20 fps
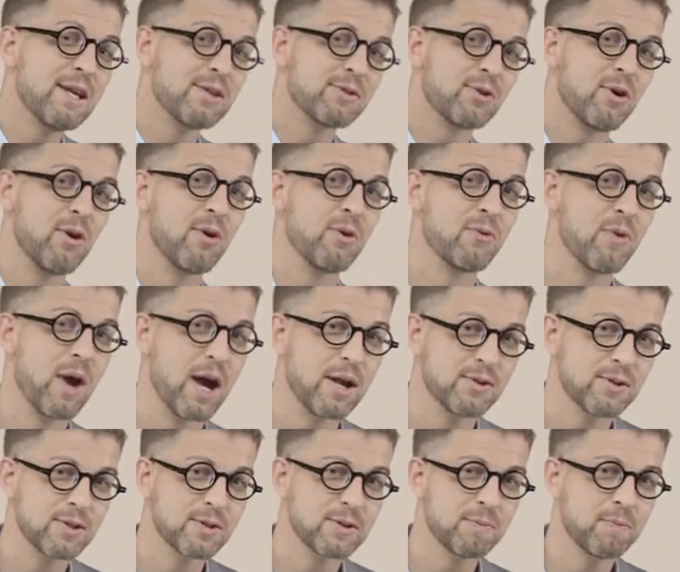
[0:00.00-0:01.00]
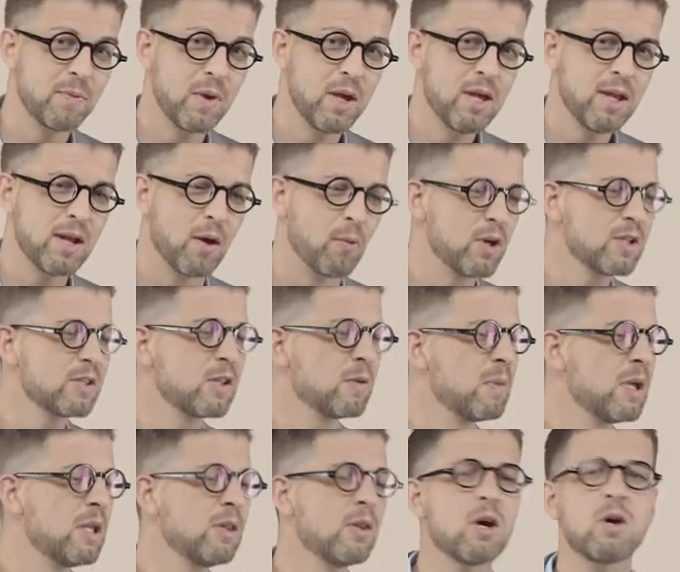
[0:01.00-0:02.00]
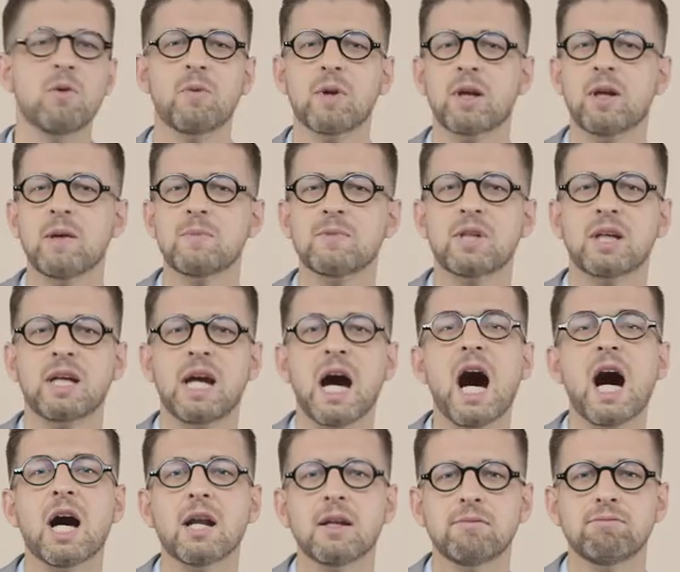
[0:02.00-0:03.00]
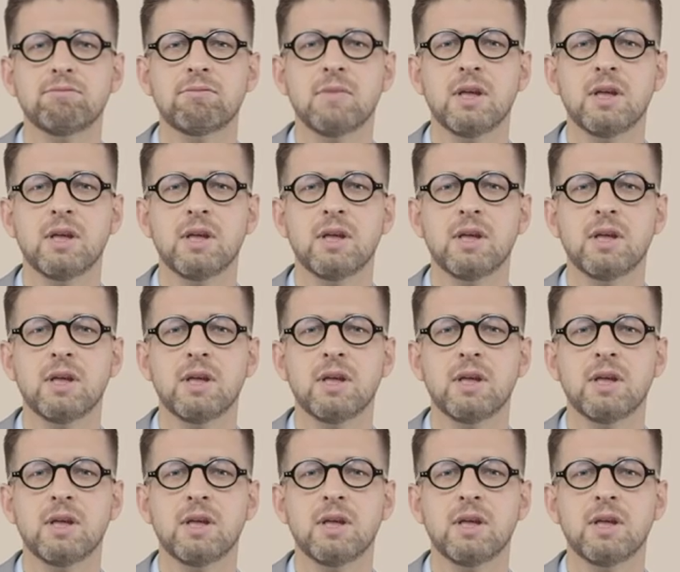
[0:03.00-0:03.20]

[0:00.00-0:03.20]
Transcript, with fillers: It's called righteous. Now, what does it mean, though, when it comes to God?